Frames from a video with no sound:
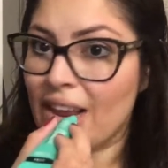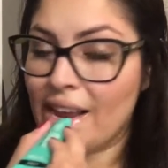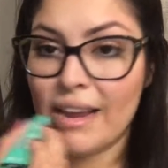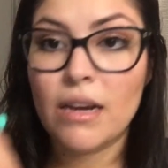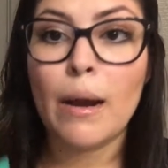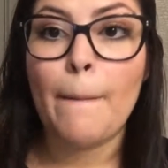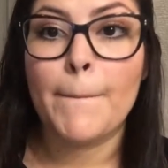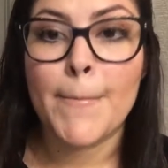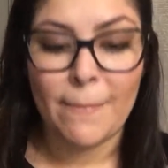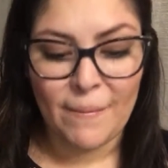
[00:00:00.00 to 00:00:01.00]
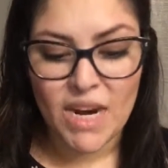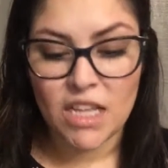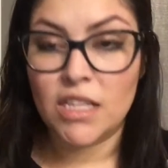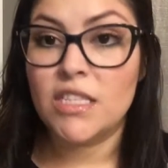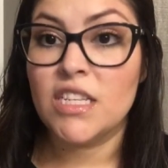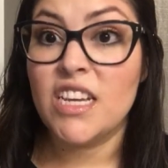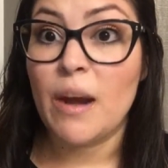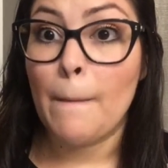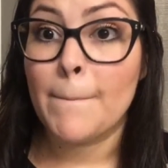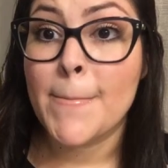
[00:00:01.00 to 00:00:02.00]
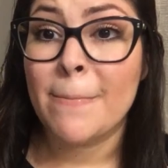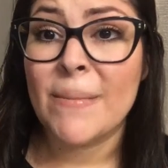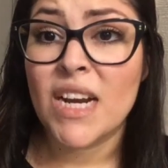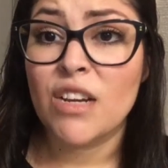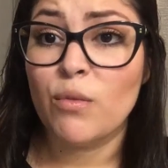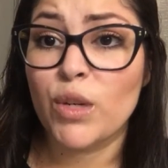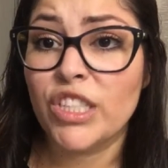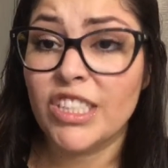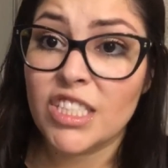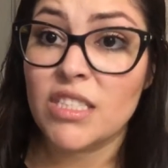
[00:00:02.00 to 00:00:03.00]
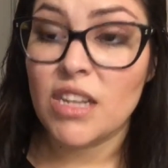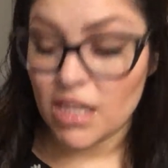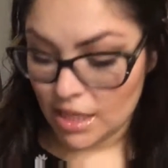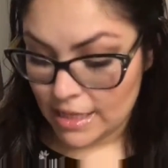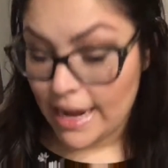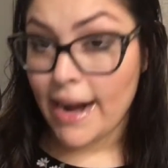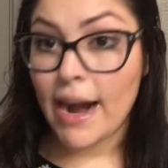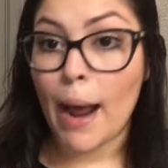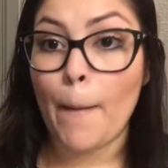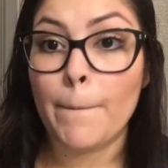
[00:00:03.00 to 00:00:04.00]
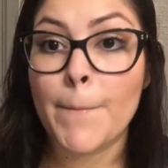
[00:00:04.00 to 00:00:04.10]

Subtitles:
And that's it. We're good to start the day now.